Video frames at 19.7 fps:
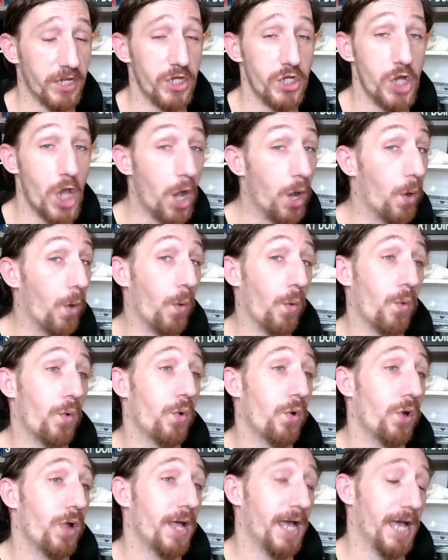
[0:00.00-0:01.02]
to know
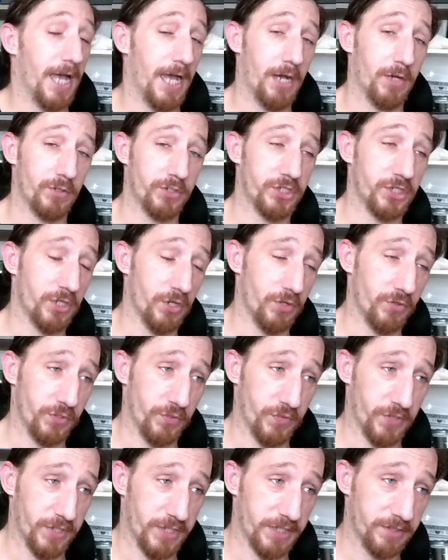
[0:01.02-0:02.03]
how to go
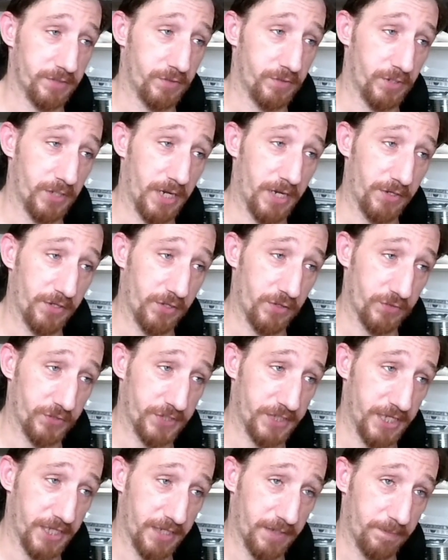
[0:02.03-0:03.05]
do that or how to go
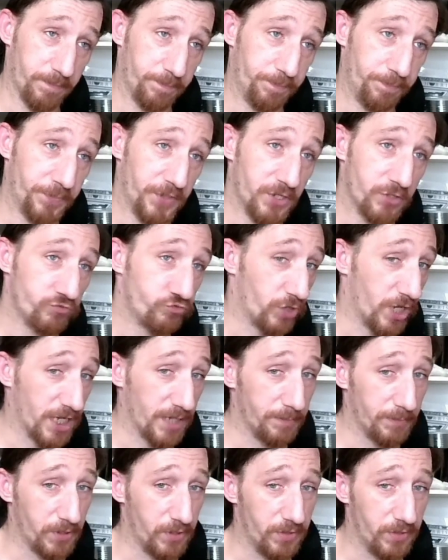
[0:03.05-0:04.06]
see them.
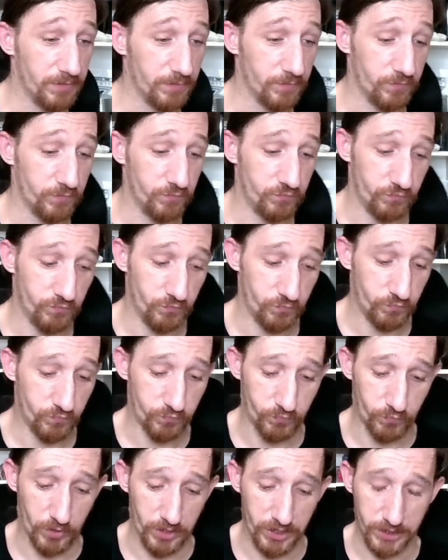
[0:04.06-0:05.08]
Dragon Ball
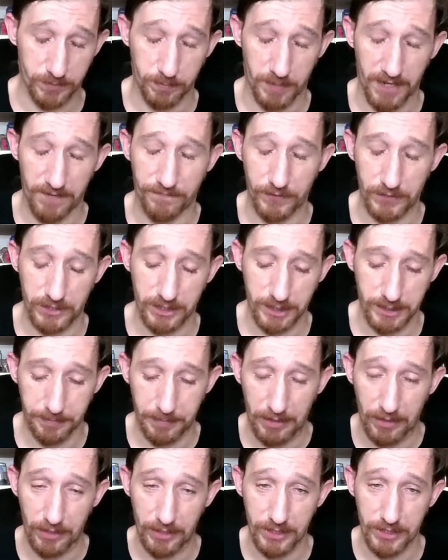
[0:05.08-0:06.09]
was my first
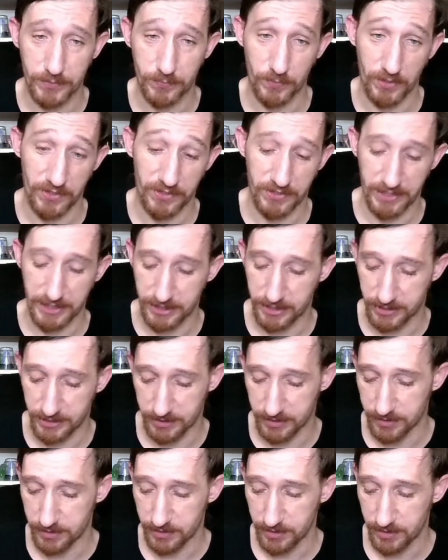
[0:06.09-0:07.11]
experience with
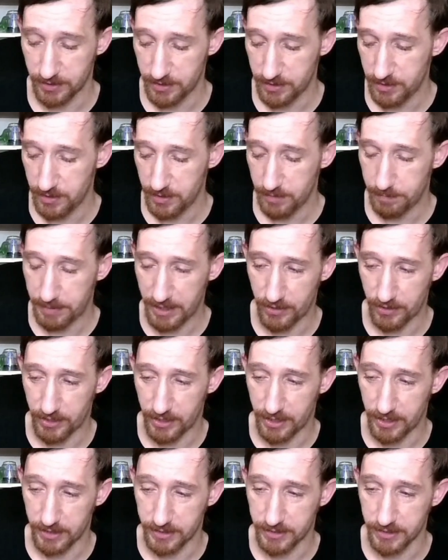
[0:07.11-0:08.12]
this
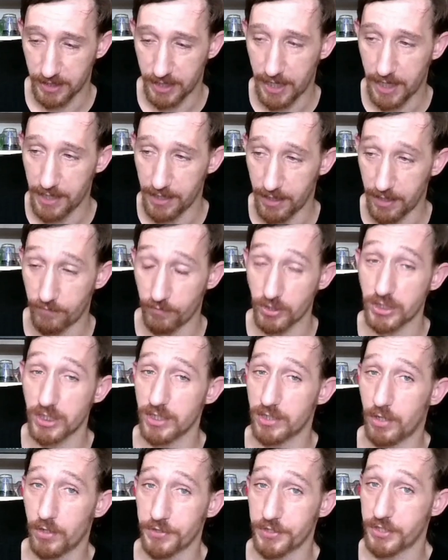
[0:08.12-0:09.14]
paradox, and I
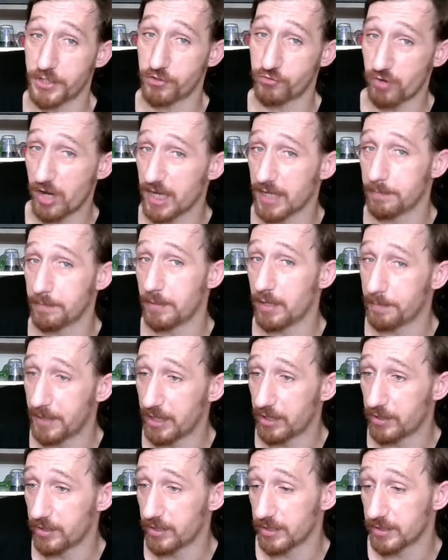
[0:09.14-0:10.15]
originally called it the Dragon Ball
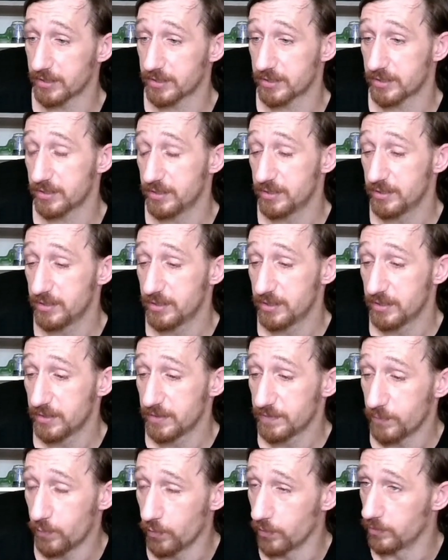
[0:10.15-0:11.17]
Paradox
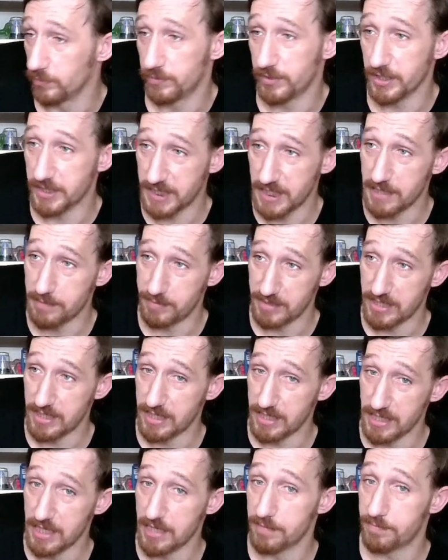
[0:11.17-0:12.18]
or the
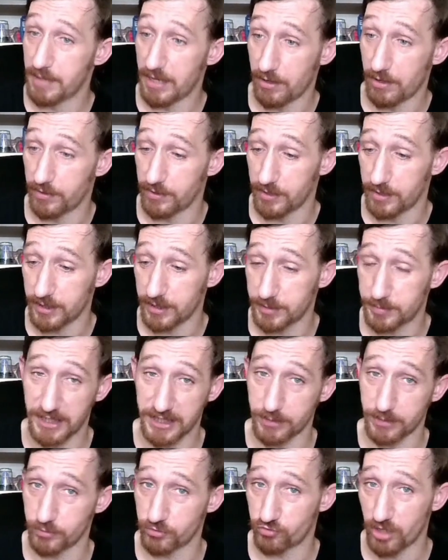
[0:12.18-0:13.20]
DBE Paradox
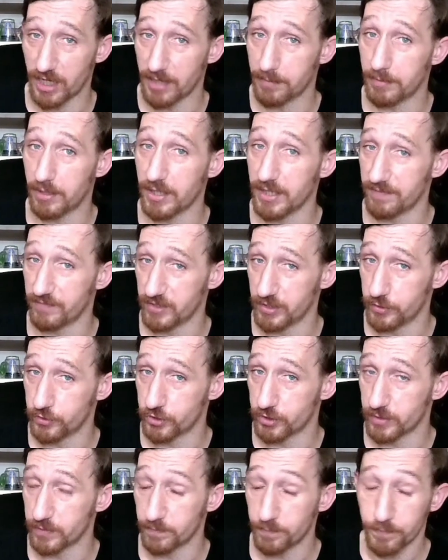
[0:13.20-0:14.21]
because it was Dragon Ball
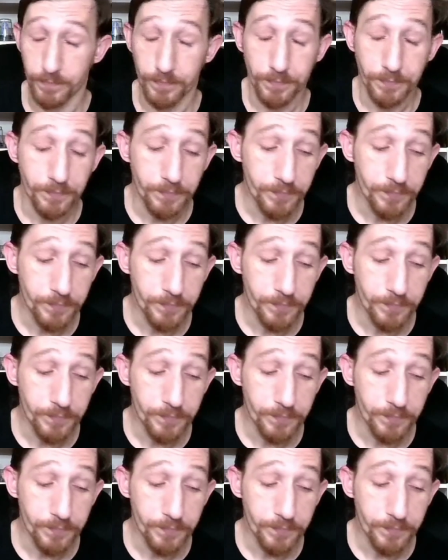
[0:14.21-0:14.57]
Evolution.